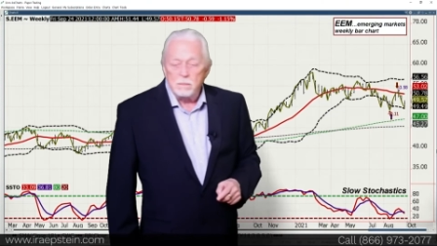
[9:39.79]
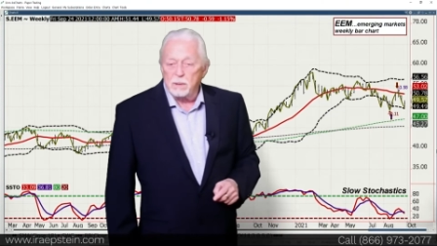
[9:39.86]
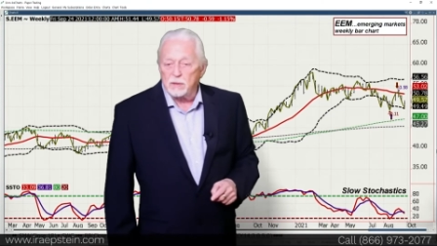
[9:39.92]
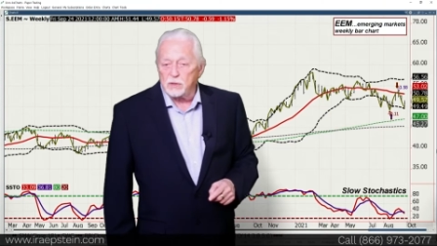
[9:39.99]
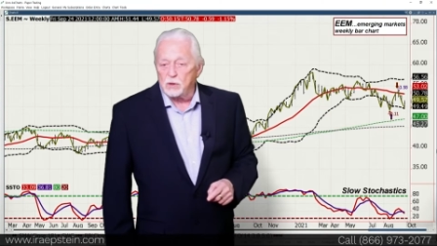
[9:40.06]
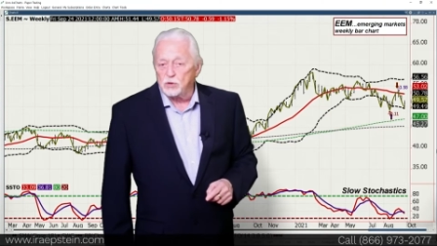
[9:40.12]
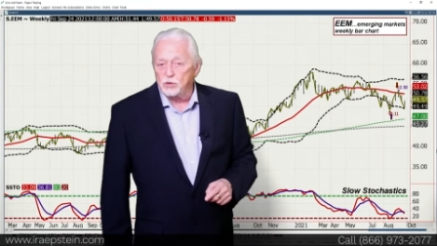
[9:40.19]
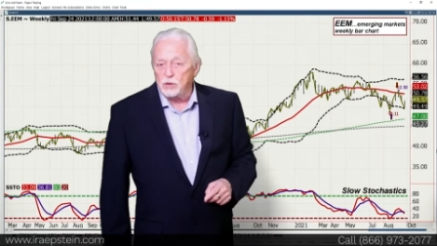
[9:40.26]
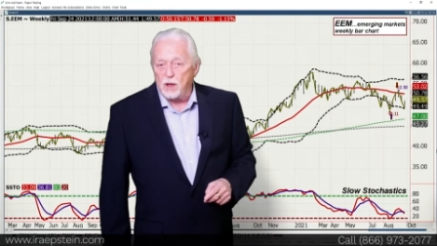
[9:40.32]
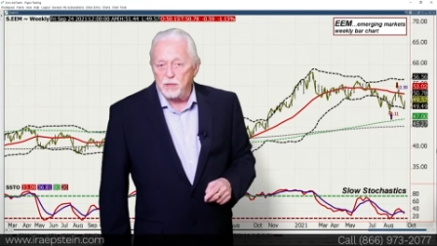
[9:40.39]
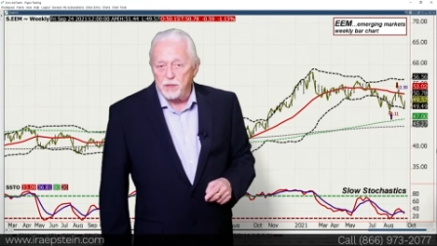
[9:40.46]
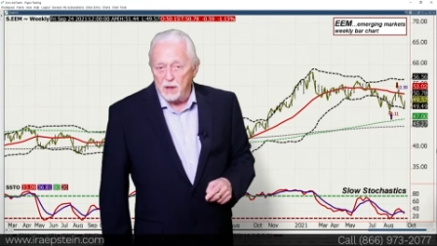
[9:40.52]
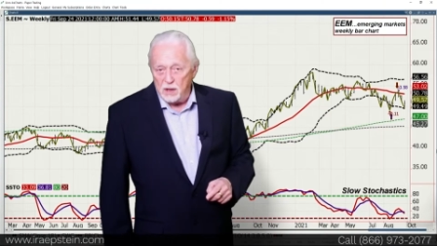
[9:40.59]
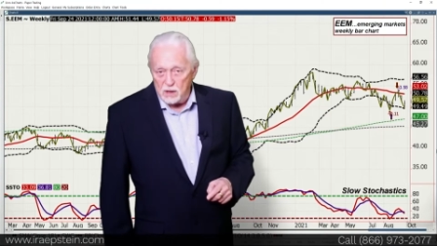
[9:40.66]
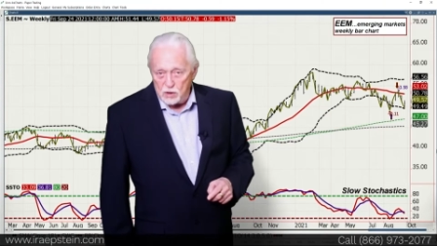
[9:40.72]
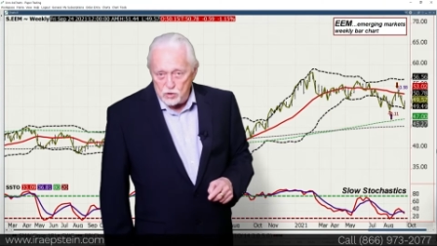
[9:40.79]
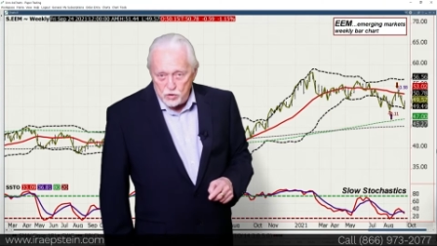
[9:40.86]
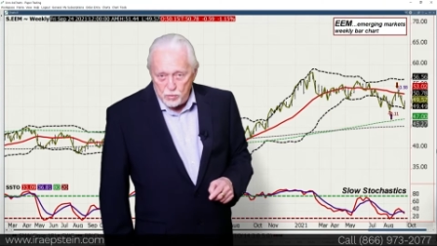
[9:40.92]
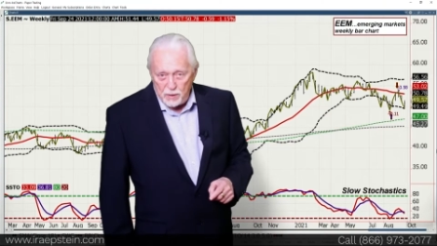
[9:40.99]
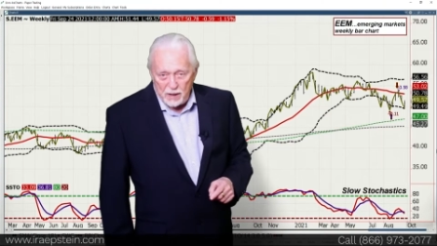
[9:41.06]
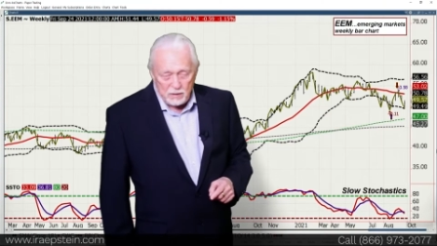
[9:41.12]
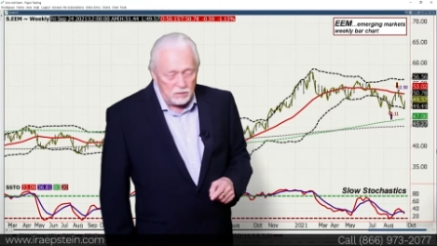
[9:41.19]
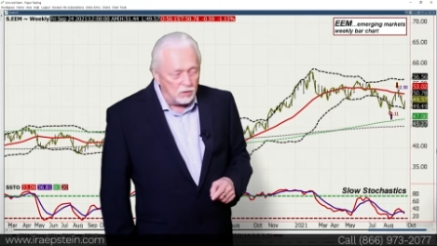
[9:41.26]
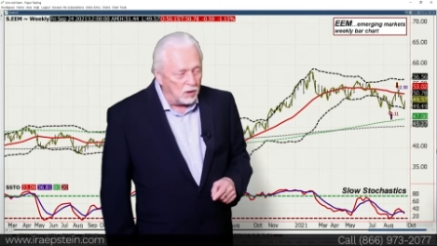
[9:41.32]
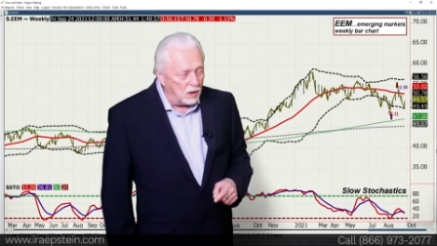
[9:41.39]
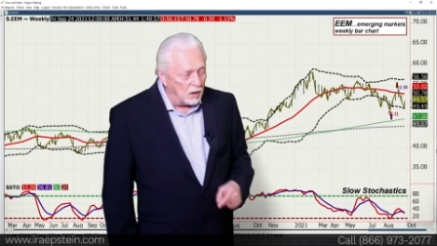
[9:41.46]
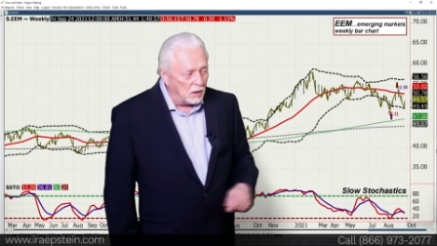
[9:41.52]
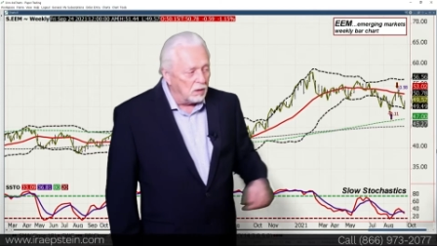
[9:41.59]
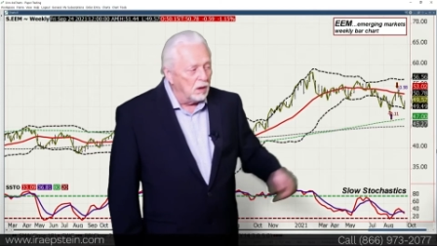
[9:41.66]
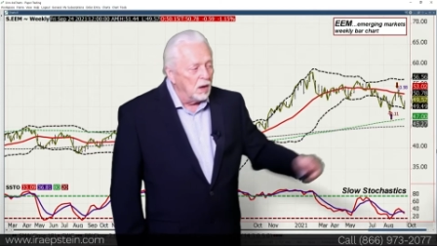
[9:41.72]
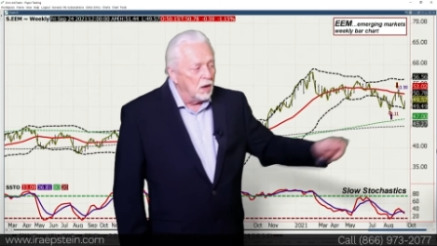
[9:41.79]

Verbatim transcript: but there's nothing in a trend here.